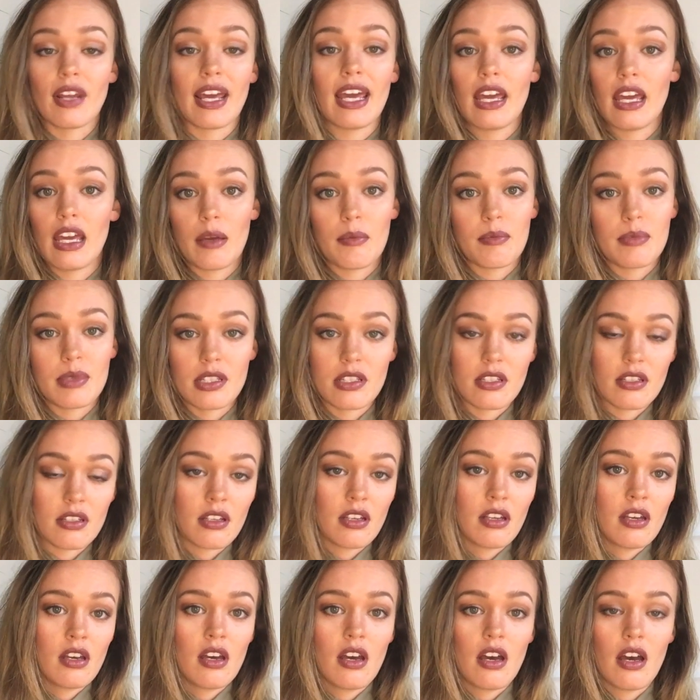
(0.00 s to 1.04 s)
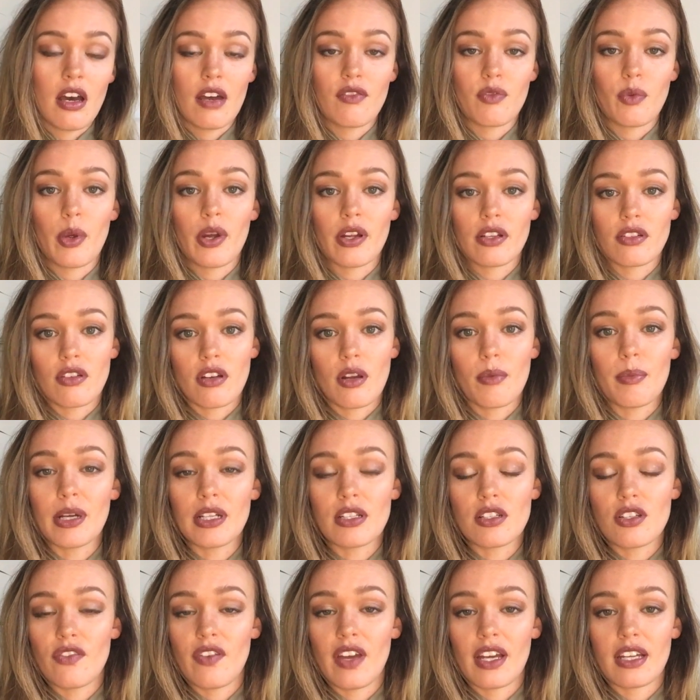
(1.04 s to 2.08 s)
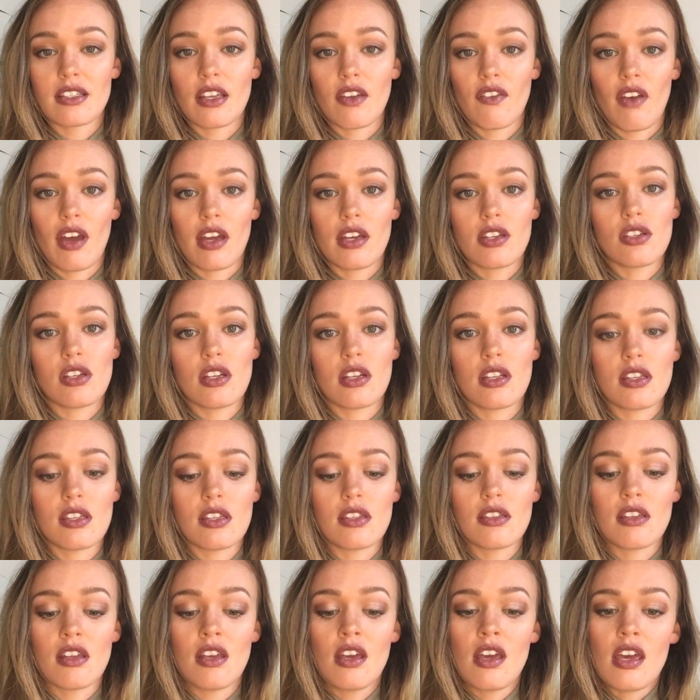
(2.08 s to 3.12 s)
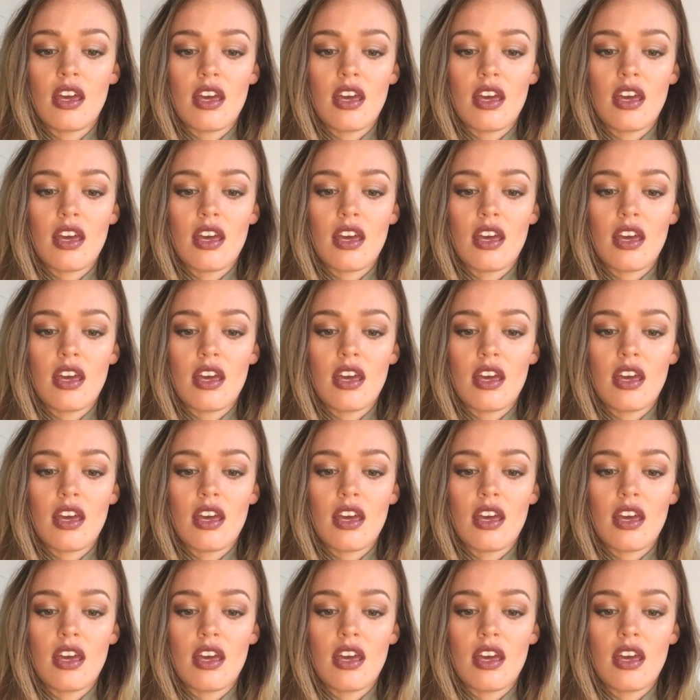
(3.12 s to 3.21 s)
heaps, I've worked on a bunch of excavations,